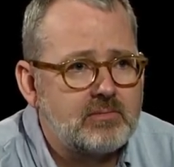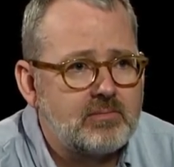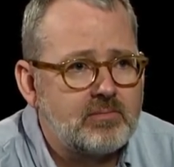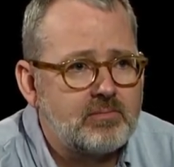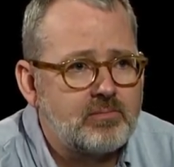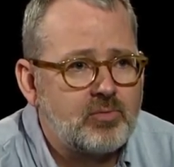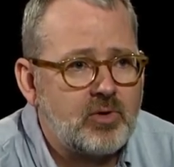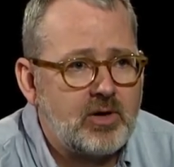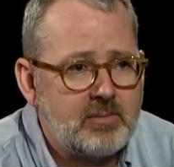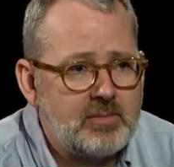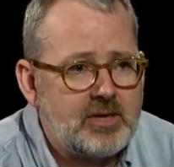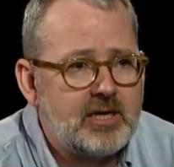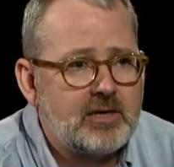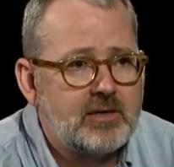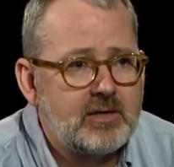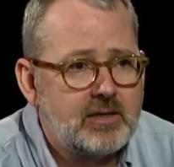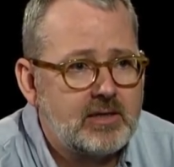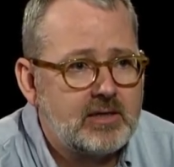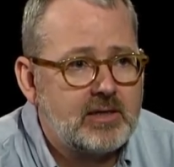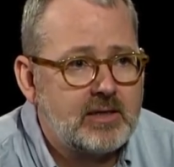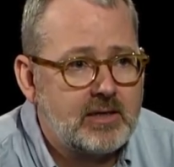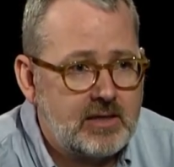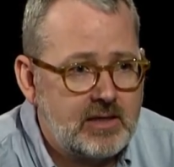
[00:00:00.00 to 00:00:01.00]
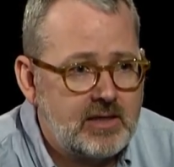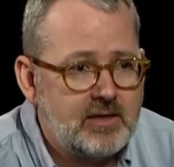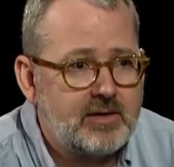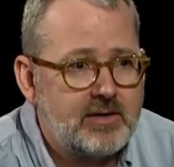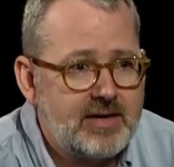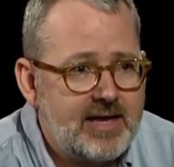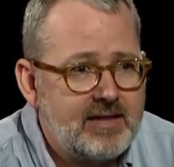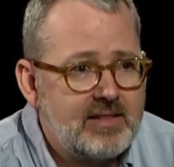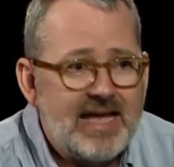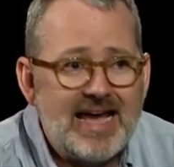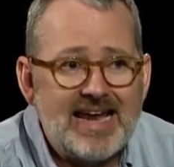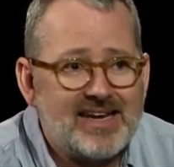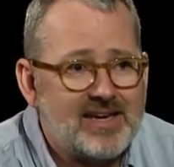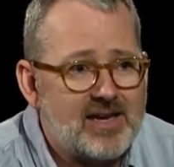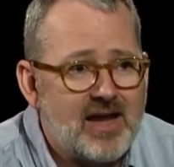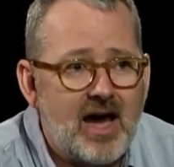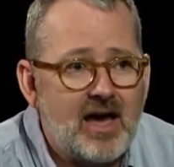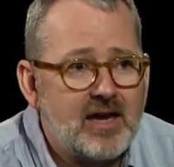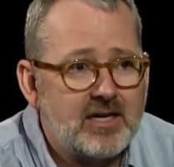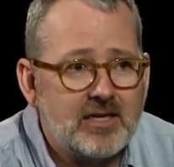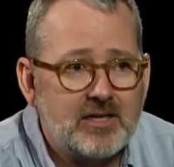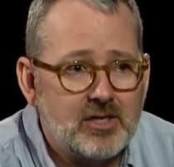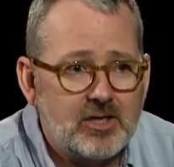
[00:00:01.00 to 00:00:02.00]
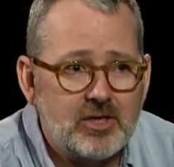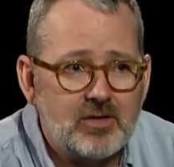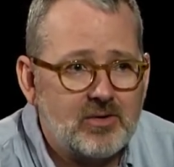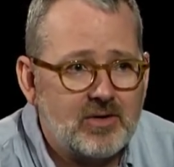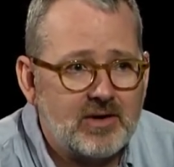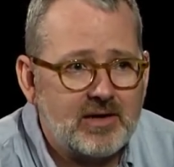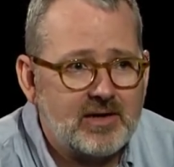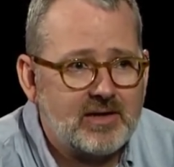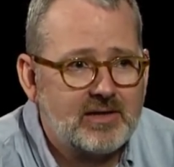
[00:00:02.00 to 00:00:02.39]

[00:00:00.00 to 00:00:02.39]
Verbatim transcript: premiered here in LA, not in New York.